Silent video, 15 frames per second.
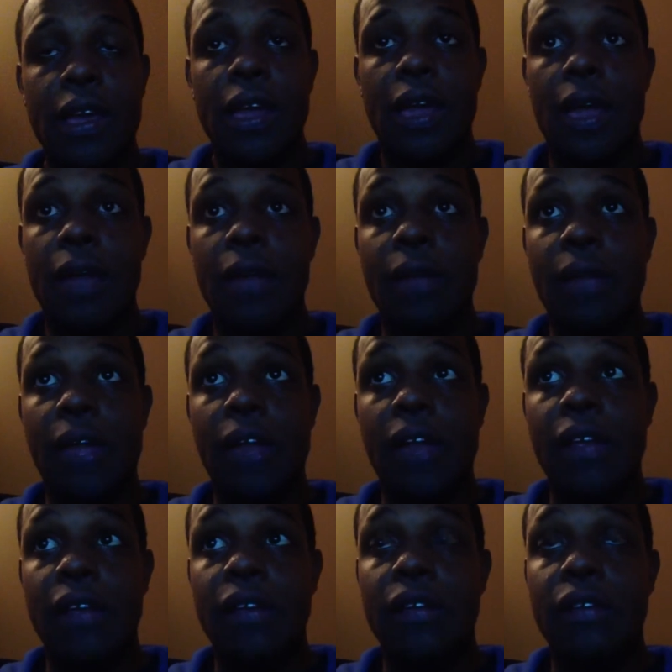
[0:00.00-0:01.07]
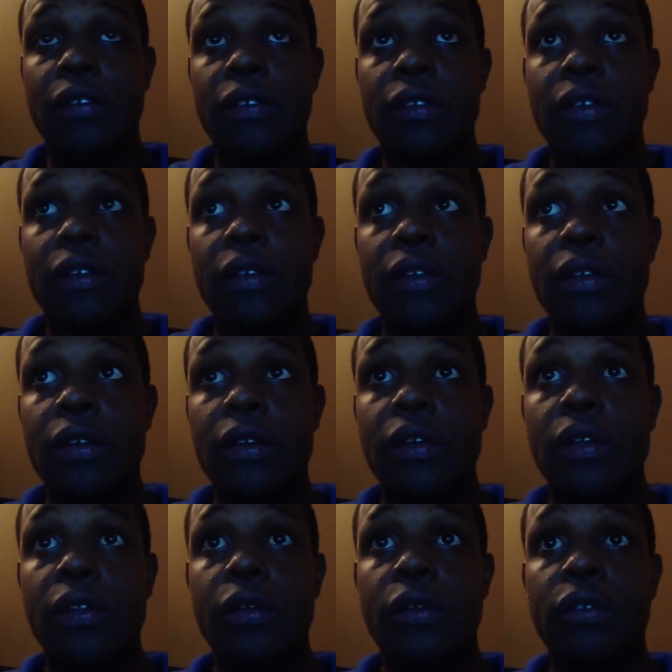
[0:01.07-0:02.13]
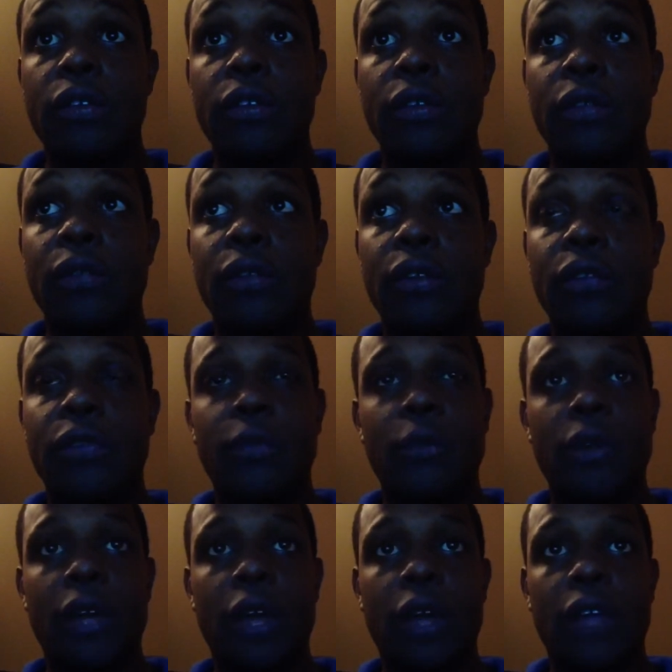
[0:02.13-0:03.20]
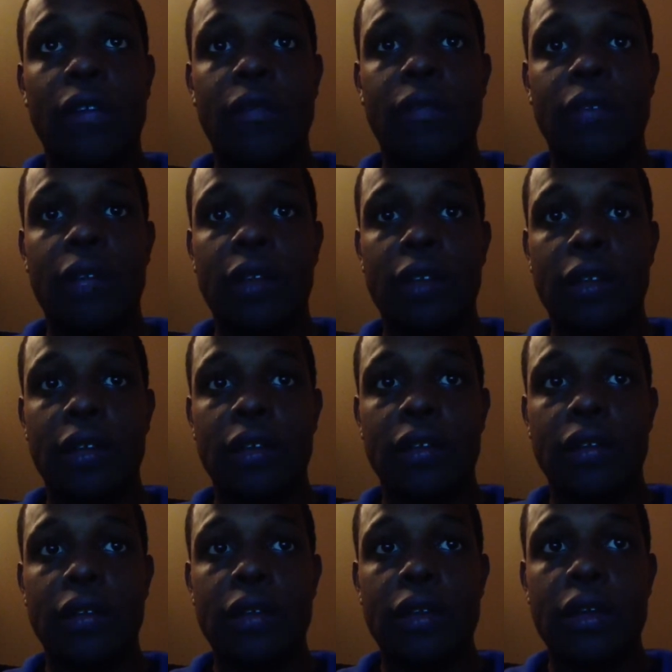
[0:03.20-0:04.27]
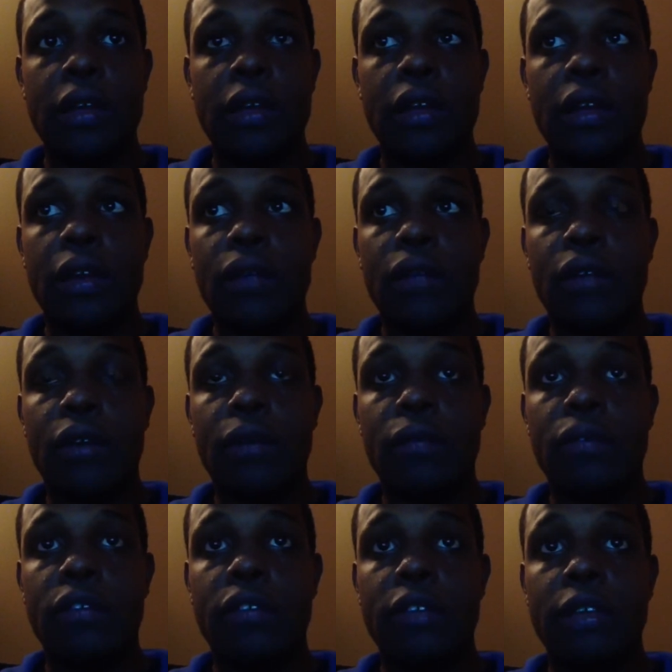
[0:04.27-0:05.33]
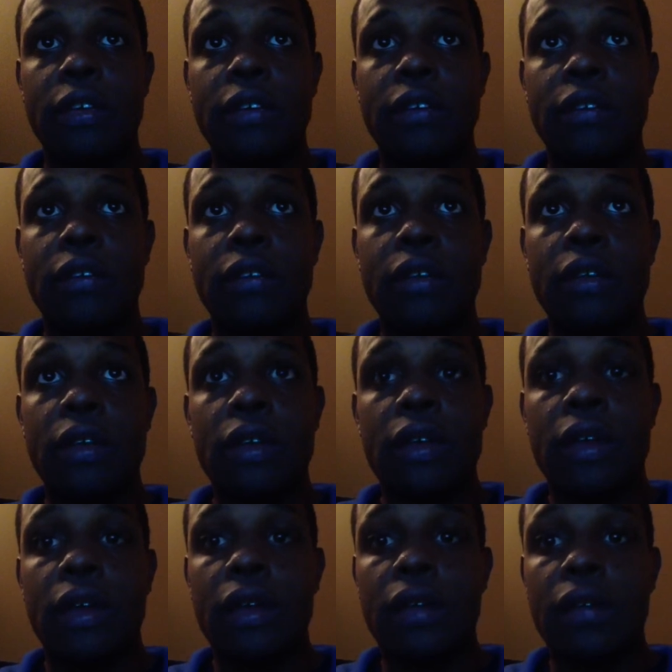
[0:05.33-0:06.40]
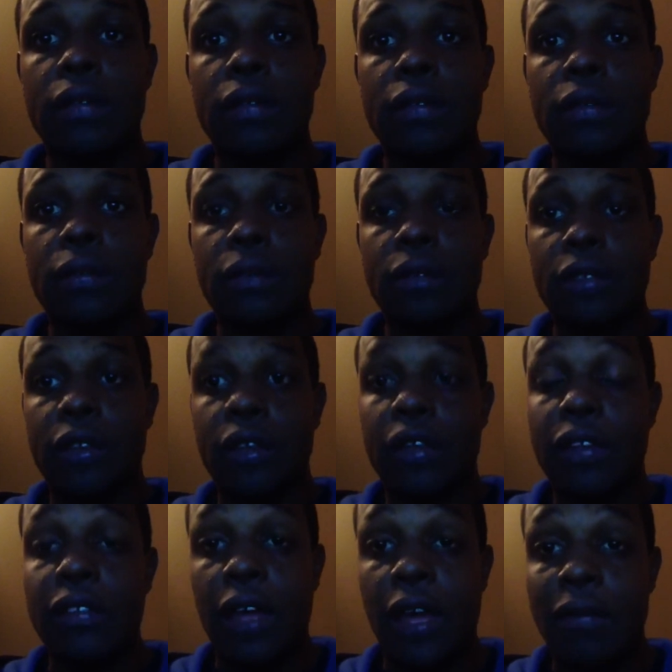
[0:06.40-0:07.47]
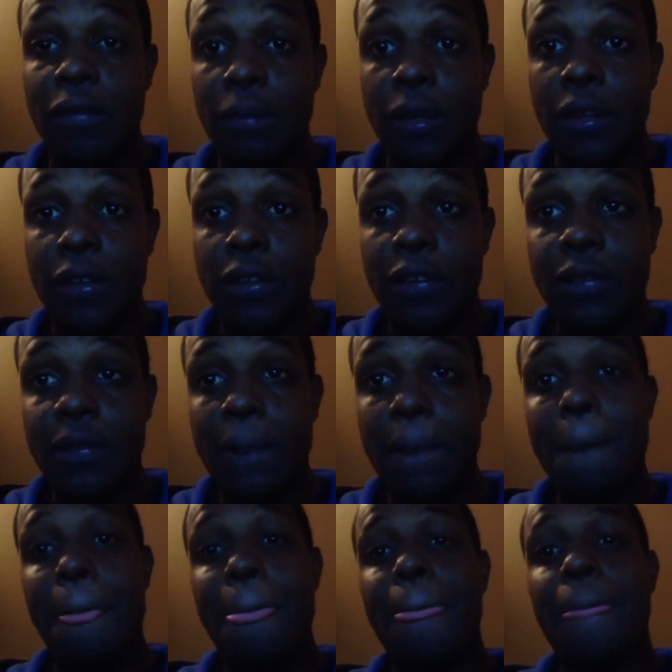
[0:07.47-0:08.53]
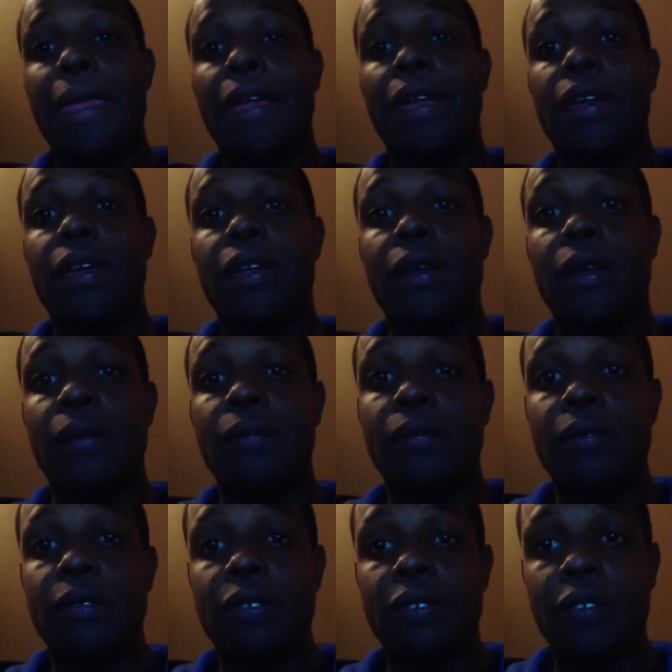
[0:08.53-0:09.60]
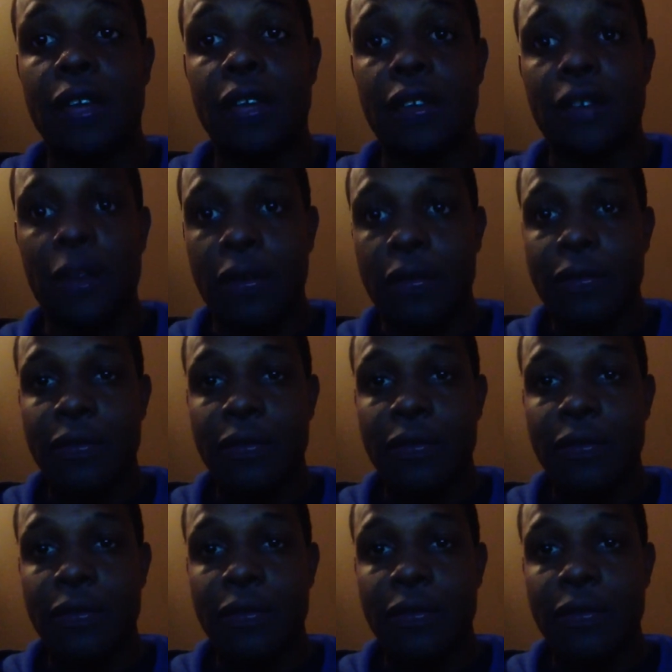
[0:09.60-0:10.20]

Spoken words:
And those are the first 4 concepts I did of 6. And once again, this is Ivan Mullins, and I'm signing off.